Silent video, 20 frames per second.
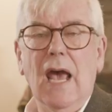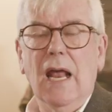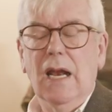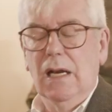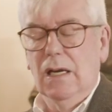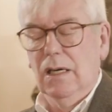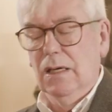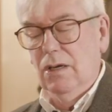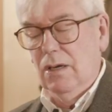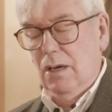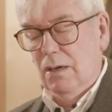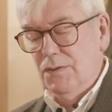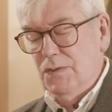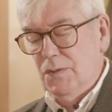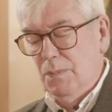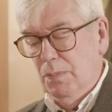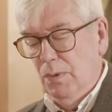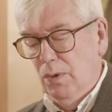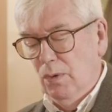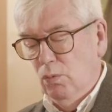and
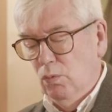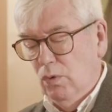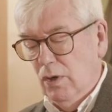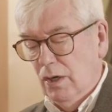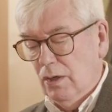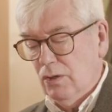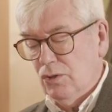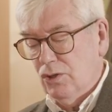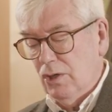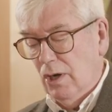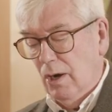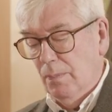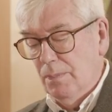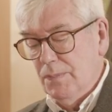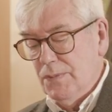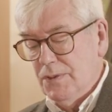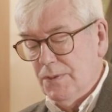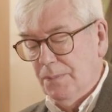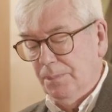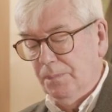gospel
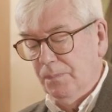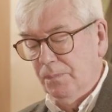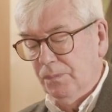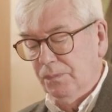workshops.